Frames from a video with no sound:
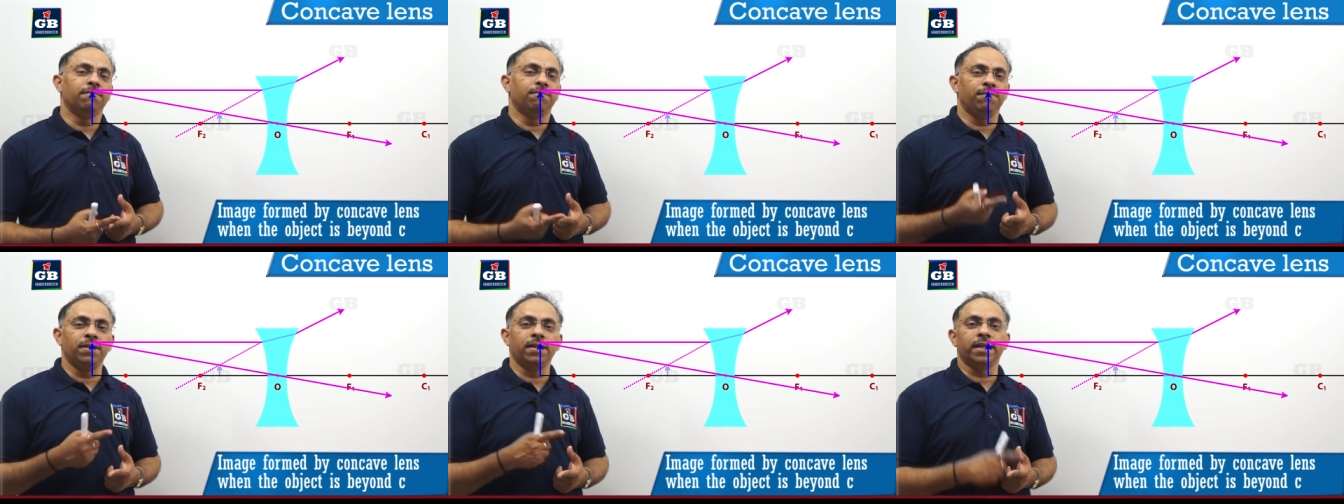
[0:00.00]

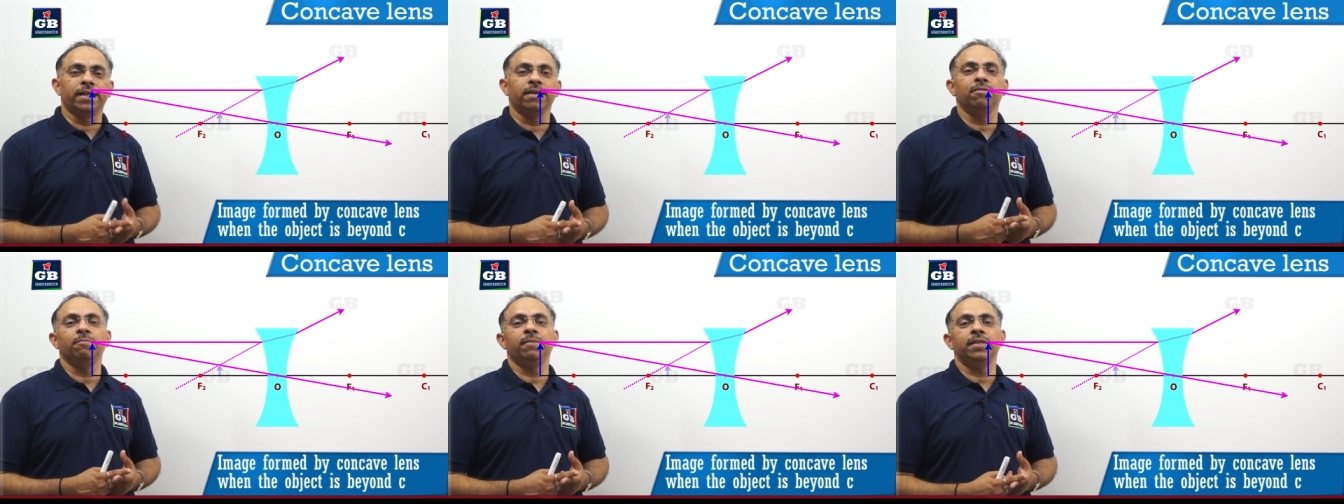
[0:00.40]
will
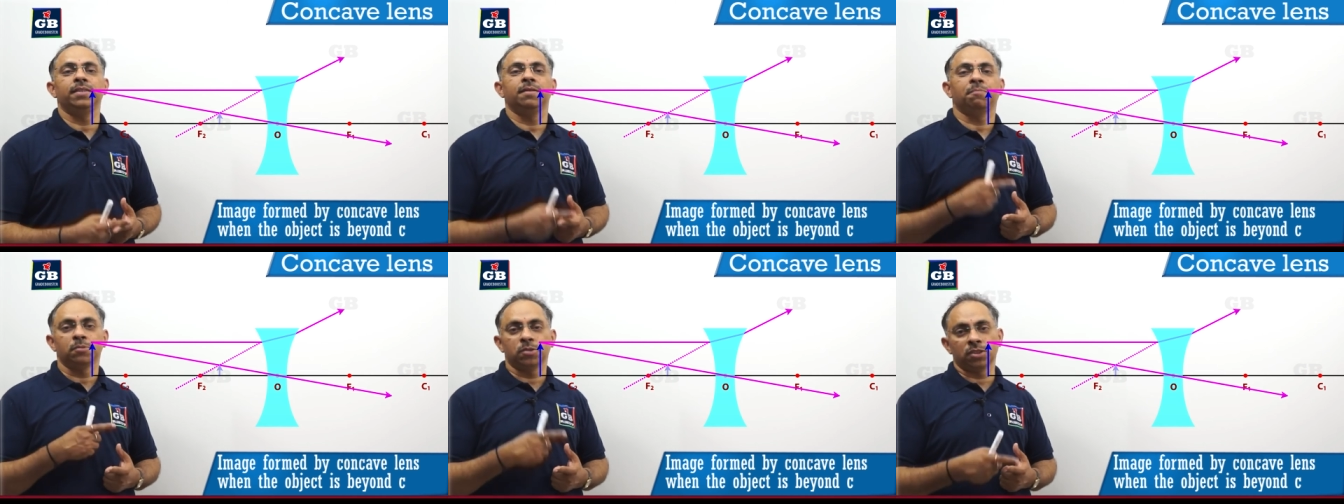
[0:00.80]
give me
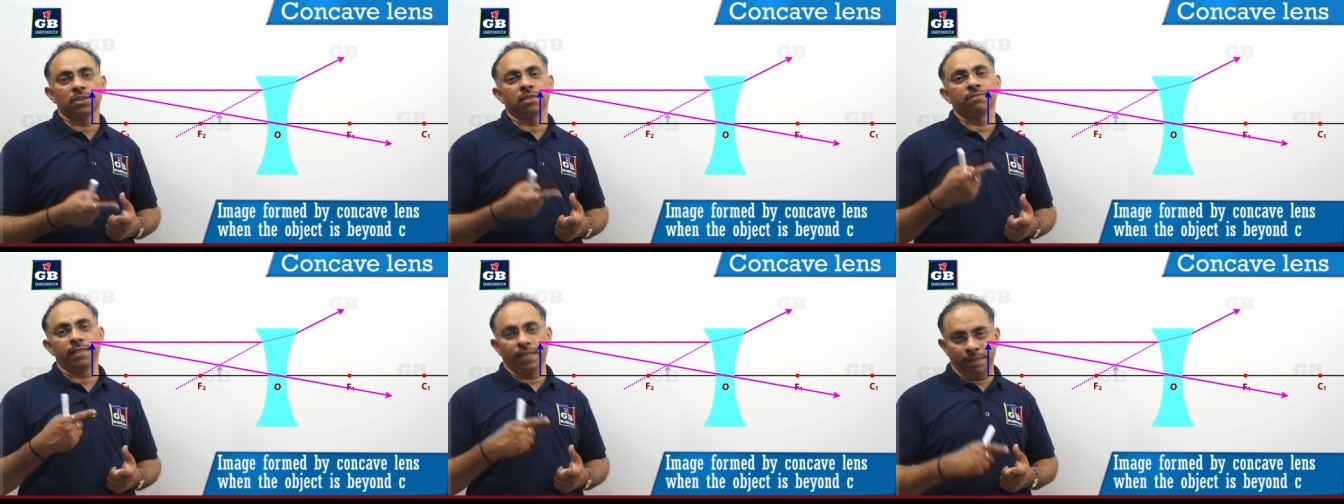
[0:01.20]
the position
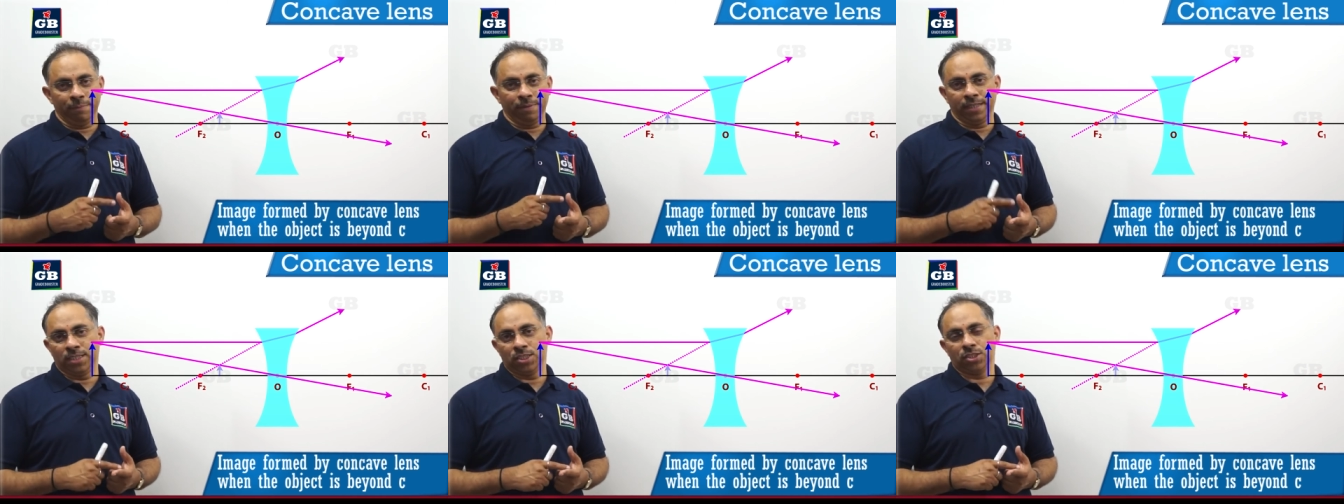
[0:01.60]
of the
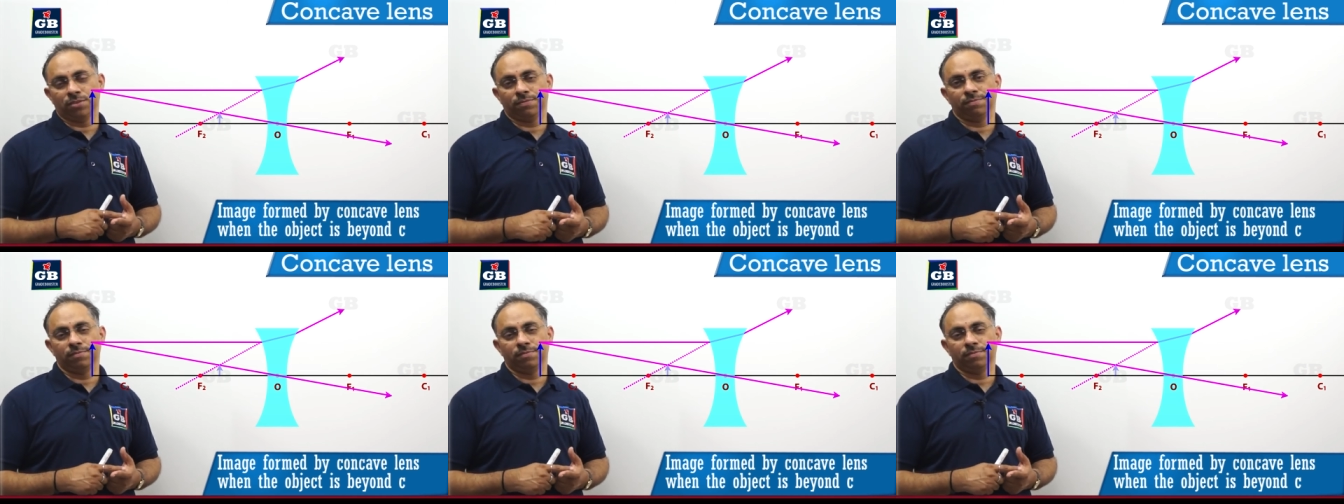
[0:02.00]
image.